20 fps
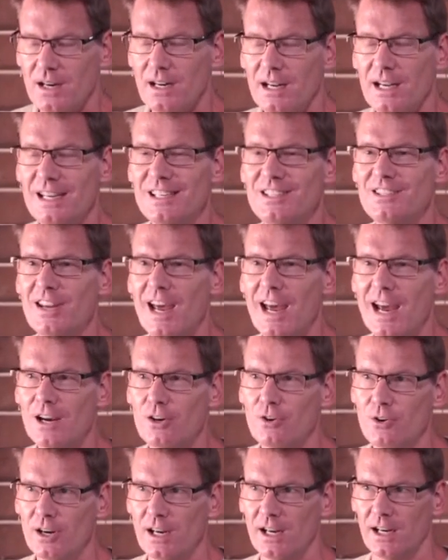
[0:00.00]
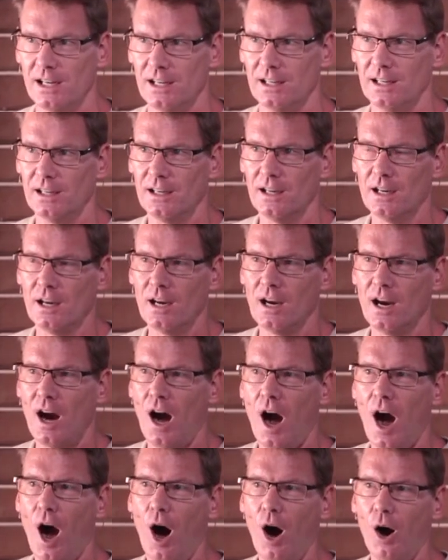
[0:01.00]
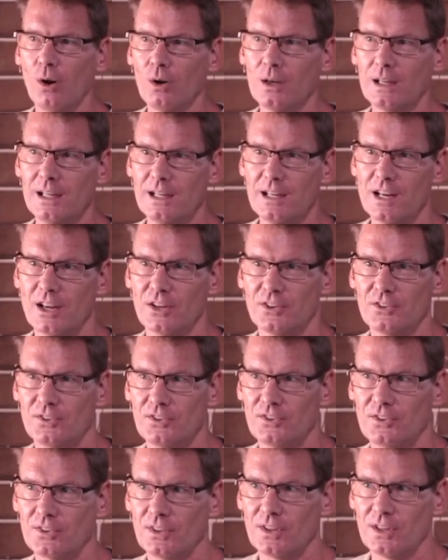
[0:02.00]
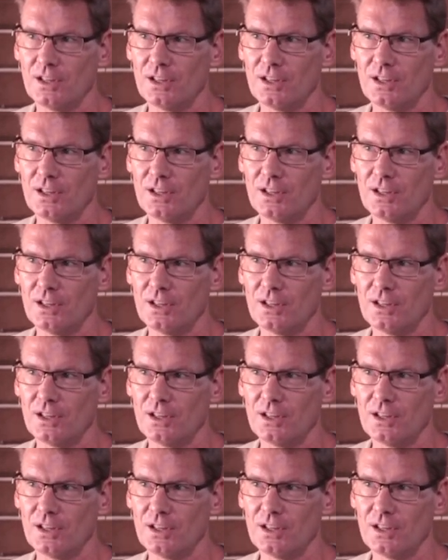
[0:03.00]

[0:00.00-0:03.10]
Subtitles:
integrity, holiness,